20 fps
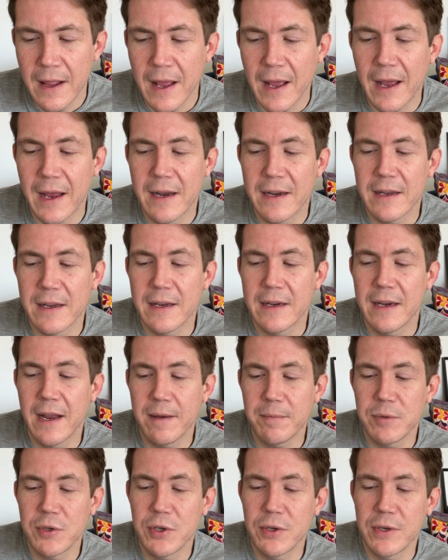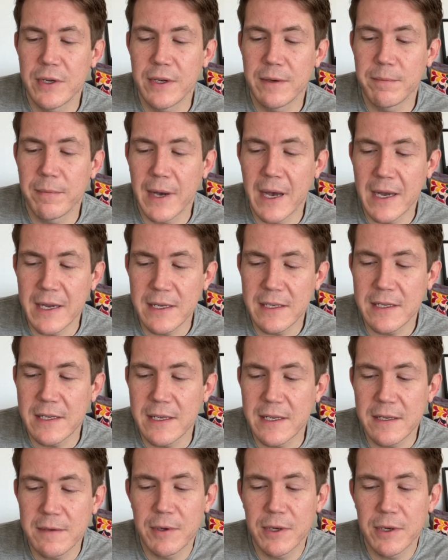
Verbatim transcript: And Neptune in Pisces,